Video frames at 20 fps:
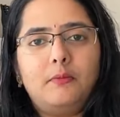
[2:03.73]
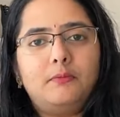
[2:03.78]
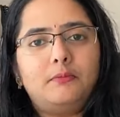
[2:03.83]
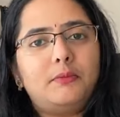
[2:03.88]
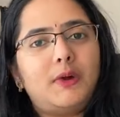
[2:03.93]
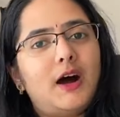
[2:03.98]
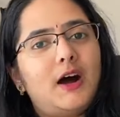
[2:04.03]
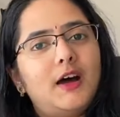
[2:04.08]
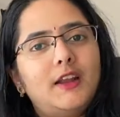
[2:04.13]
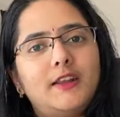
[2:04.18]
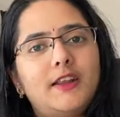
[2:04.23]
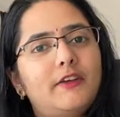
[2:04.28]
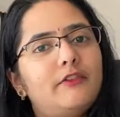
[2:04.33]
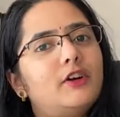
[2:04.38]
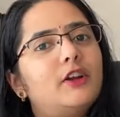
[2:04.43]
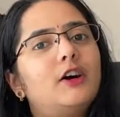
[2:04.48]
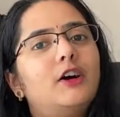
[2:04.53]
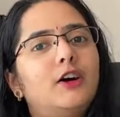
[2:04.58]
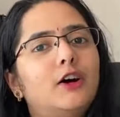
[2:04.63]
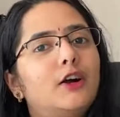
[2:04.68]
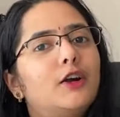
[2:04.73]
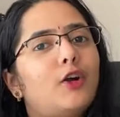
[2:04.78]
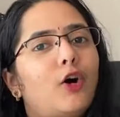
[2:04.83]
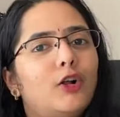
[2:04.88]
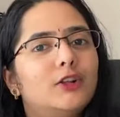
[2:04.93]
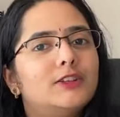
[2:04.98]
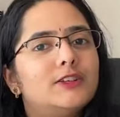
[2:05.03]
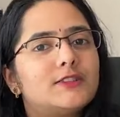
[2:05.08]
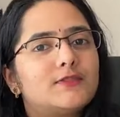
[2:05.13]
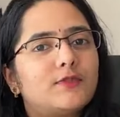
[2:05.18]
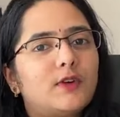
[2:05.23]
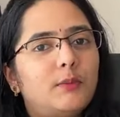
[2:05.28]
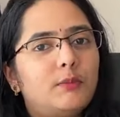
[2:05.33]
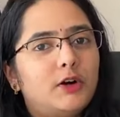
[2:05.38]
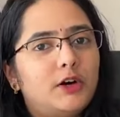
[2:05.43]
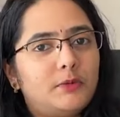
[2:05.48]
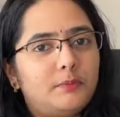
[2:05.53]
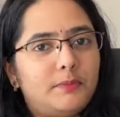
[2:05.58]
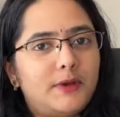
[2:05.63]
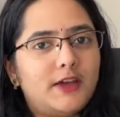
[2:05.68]
Maha never heard all this from
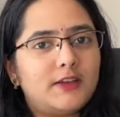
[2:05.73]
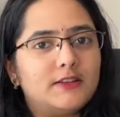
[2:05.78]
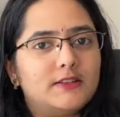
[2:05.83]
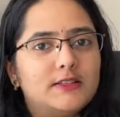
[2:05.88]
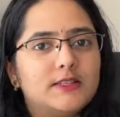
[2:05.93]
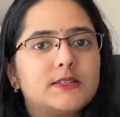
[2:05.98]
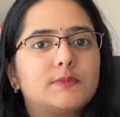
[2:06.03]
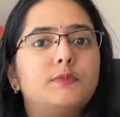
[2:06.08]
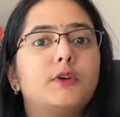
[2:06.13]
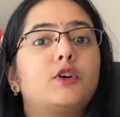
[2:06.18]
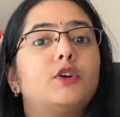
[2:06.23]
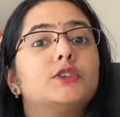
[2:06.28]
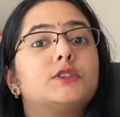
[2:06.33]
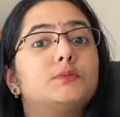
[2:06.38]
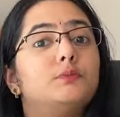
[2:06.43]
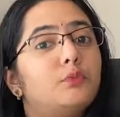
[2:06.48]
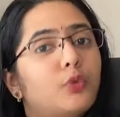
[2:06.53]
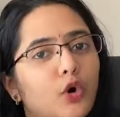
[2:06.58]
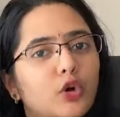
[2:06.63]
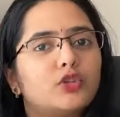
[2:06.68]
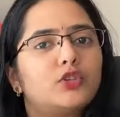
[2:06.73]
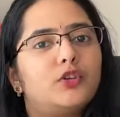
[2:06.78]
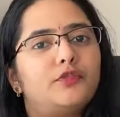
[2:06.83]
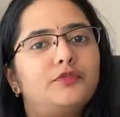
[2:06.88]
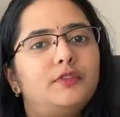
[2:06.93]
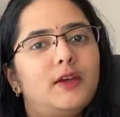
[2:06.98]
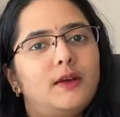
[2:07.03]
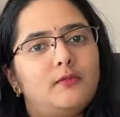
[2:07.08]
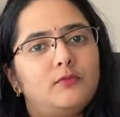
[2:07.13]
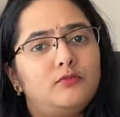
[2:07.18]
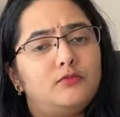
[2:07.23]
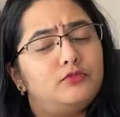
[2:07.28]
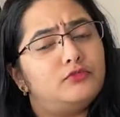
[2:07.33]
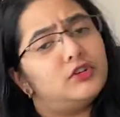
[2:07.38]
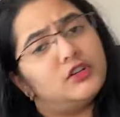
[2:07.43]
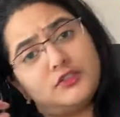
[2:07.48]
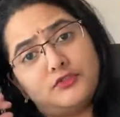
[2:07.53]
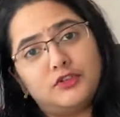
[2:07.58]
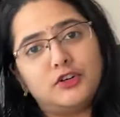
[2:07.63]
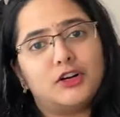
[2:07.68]
her parents because both of them
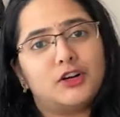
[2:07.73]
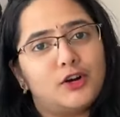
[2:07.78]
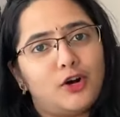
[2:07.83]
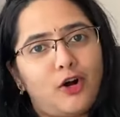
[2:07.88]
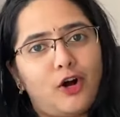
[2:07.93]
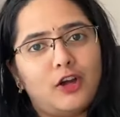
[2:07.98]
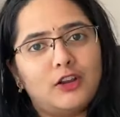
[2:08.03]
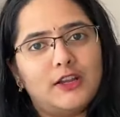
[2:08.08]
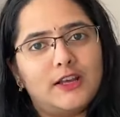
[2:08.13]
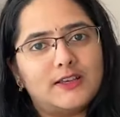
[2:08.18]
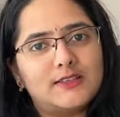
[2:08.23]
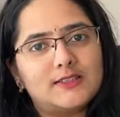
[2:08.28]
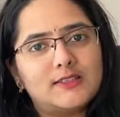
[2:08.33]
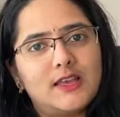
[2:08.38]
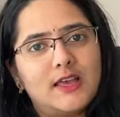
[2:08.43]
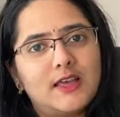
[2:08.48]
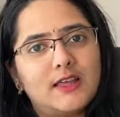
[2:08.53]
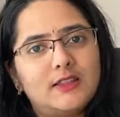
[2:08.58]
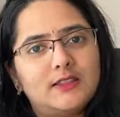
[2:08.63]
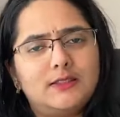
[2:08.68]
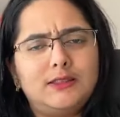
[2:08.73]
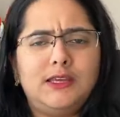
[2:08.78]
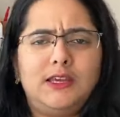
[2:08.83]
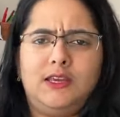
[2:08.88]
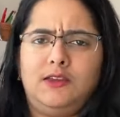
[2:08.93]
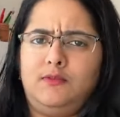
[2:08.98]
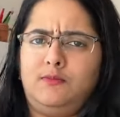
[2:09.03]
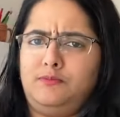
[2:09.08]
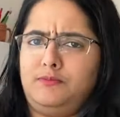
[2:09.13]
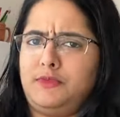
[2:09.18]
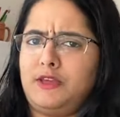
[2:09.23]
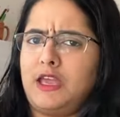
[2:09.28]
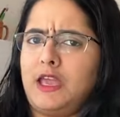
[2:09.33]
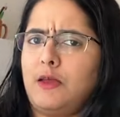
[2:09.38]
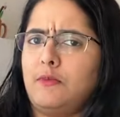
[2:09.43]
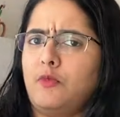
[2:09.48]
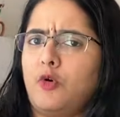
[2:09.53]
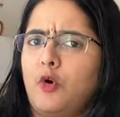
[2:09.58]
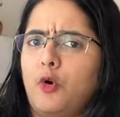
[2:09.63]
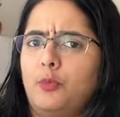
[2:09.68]
were workaholics. They
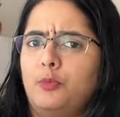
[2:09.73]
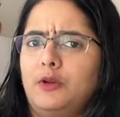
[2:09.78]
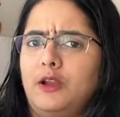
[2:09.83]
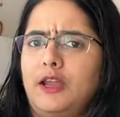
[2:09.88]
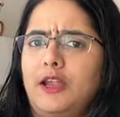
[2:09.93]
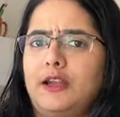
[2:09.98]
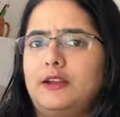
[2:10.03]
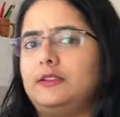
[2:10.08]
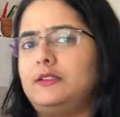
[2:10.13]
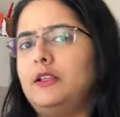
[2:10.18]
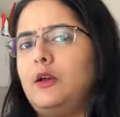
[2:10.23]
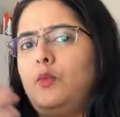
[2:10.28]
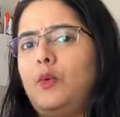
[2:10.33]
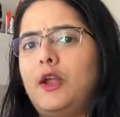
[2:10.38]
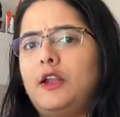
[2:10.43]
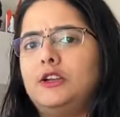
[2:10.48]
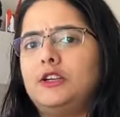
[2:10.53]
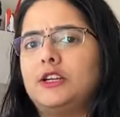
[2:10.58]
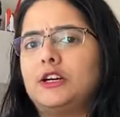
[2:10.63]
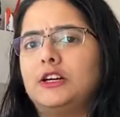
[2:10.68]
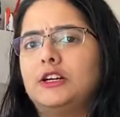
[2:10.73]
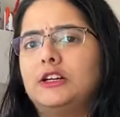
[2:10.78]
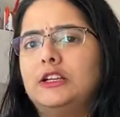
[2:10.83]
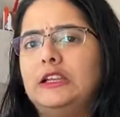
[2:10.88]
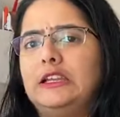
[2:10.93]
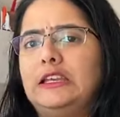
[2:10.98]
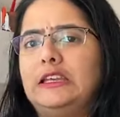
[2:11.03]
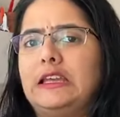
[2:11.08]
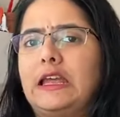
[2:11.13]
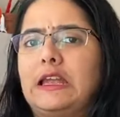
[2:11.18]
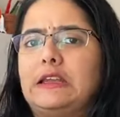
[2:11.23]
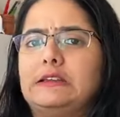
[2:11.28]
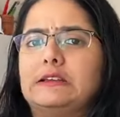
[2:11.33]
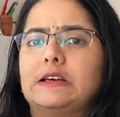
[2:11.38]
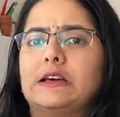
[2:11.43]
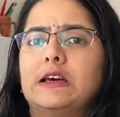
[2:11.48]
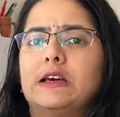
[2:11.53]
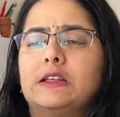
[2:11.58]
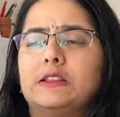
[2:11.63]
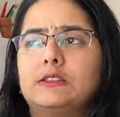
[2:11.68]
came home late, they went early, and
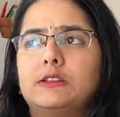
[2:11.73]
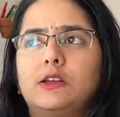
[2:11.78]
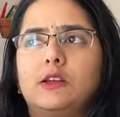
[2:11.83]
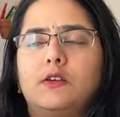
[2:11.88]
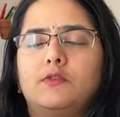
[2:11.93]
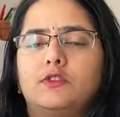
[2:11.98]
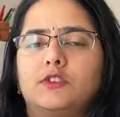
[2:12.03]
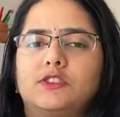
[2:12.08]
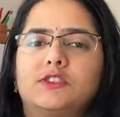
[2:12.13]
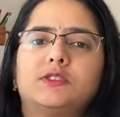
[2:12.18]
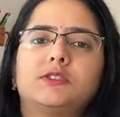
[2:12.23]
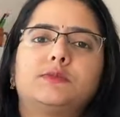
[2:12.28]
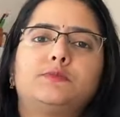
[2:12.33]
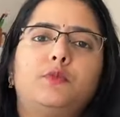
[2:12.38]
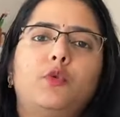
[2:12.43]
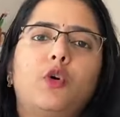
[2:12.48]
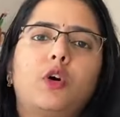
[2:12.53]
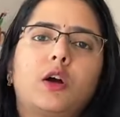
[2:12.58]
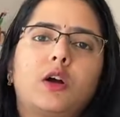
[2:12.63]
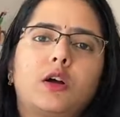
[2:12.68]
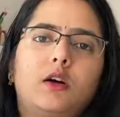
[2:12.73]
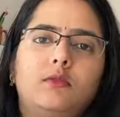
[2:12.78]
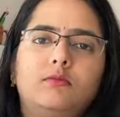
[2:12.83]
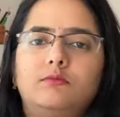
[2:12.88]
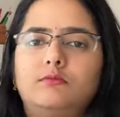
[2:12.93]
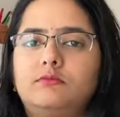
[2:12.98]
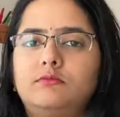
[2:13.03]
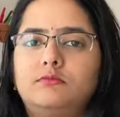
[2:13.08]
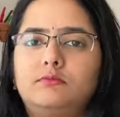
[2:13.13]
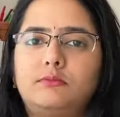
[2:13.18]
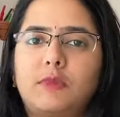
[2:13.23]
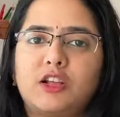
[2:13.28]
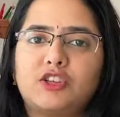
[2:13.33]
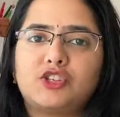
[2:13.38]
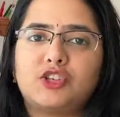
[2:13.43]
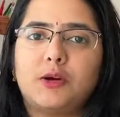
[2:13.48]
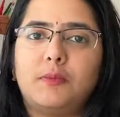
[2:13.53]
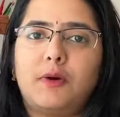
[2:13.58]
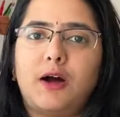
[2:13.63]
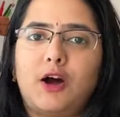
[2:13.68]
they never spoke
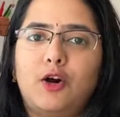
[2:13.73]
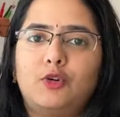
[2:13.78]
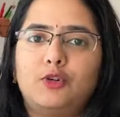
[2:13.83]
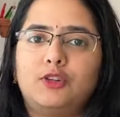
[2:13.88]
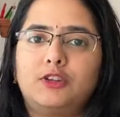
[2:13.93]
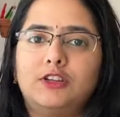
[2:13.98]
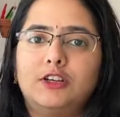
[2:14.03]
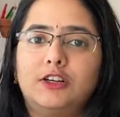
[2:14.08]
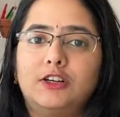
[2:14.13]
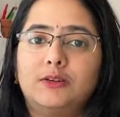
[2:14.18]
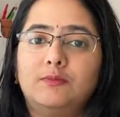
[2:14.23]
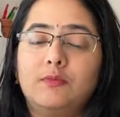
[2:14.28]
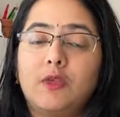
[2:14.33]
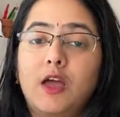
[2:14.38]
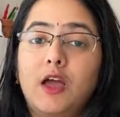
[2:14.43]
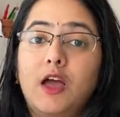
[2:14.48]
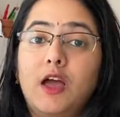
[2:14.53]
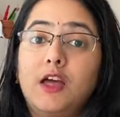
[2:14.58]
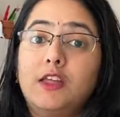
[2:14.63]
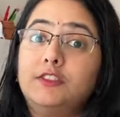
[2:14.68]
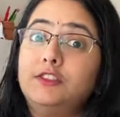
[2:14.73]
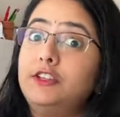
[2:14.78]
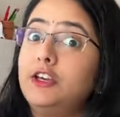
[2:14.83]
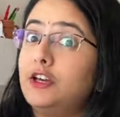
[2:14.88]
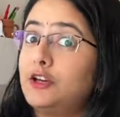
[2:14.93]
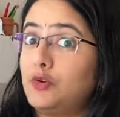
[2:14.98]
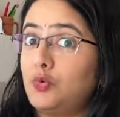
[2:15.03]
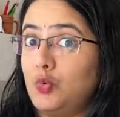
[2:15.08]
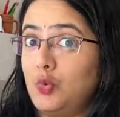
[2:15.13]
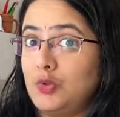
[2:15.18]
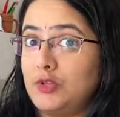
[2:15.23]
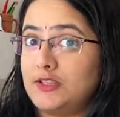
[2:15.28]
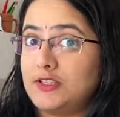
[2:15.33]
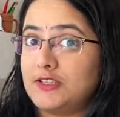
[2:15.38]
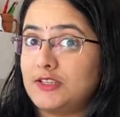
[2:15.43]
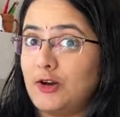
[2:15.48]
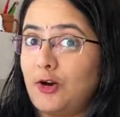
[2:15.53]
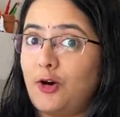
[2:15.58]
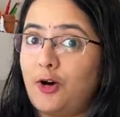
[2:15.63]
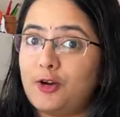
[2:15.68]
much about the, their
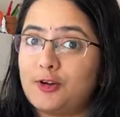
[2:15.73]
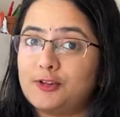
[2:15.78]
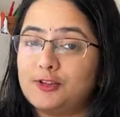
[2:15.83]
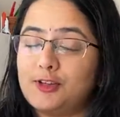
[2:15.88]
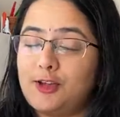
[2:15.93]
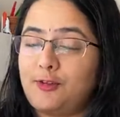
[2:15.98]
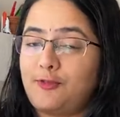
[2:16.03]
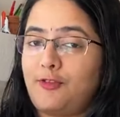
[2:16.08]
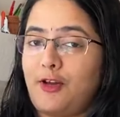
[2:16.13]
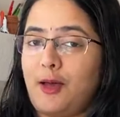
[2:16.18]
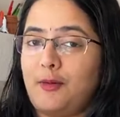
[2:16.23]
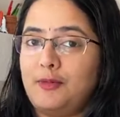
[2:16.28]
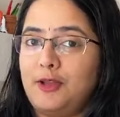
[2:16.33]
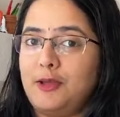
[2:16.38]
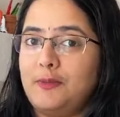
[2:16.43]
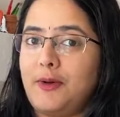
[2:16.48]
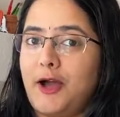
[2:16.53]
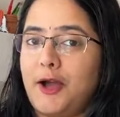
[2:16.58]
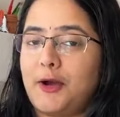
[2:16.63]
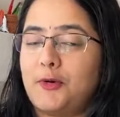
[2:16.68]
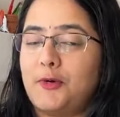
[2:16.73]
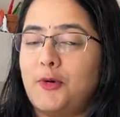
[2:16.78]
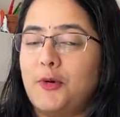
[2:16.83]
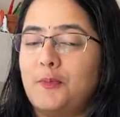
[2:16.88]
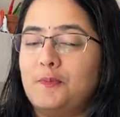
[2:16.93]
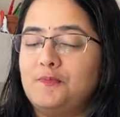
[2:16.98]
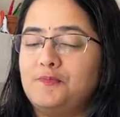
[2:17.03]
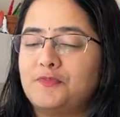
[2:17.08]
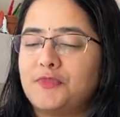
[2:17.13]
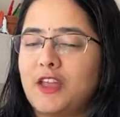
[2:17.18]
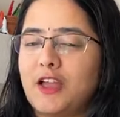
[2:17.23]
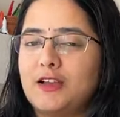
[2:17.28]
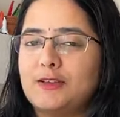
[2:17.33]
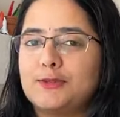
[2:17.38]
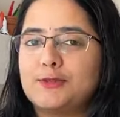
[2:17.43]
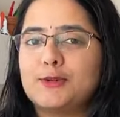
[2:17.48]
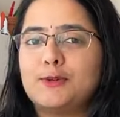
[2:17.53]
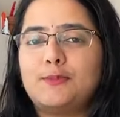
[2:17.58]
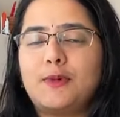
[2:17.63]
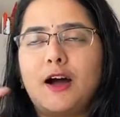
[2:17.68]
roots or their family back home.
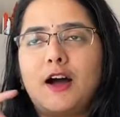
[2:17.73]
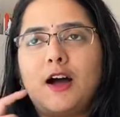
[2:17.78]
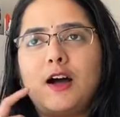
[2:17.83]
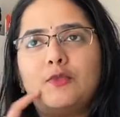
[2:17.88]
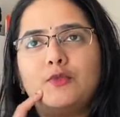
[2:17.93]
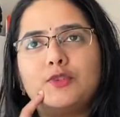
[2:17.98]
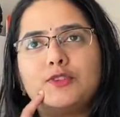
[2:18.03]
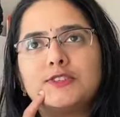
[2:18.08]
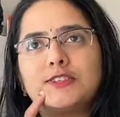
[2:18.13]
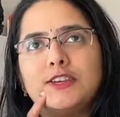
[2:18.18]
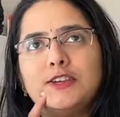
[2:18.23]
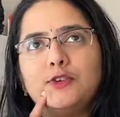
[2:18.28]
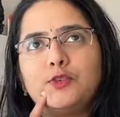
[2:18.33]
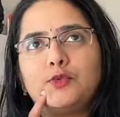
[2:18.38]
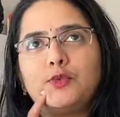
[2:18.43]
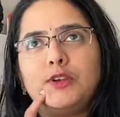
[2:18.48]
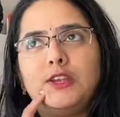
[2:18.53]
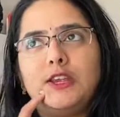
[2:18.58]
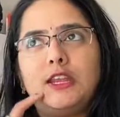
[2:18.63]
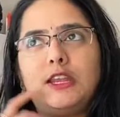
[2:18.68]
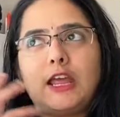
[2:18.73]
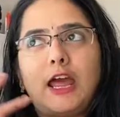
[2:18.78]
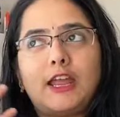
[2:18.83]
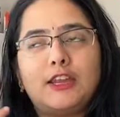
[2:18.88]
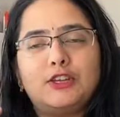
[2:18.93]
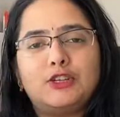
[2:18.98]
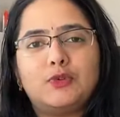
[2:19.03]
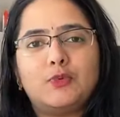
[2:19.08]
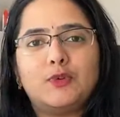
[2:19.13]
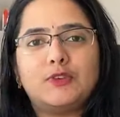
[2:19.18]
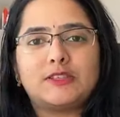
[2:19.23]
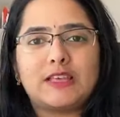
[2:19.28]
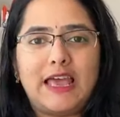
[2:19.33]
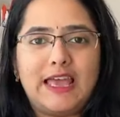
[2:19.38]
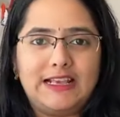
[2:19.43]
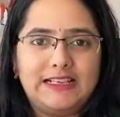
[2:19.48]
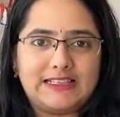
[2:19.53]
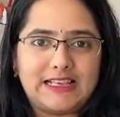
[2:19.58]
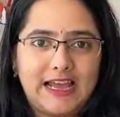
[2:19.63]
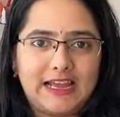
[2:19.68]
So Maha was intrigued and she was
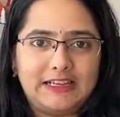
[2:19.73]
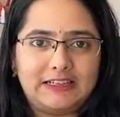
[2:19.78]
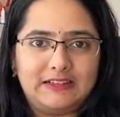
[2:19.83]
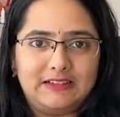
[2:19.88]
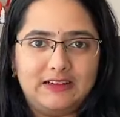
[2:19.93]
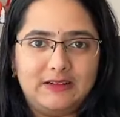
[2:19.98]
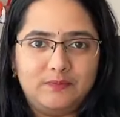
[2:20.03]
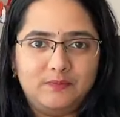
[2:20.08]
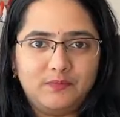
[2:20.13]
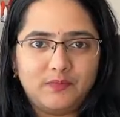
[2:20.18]
excited.